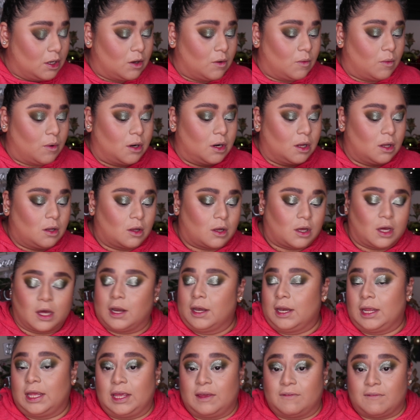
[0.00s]
don't want to look
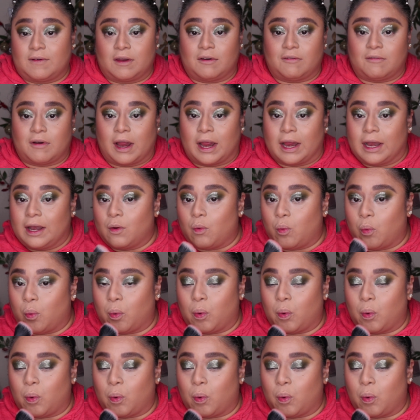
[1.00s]
uneven, right?